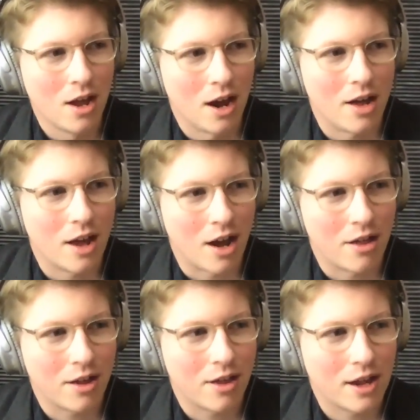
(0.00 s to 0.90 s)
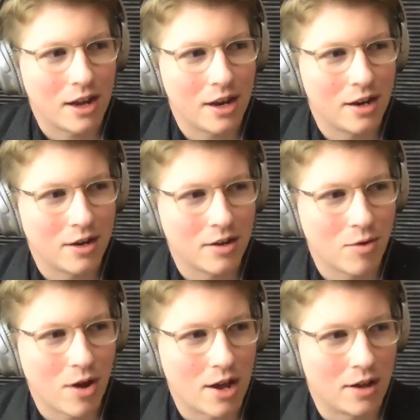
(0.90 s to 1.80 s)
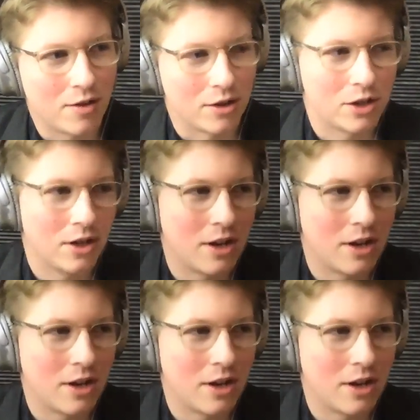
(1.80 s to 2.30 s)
I think that this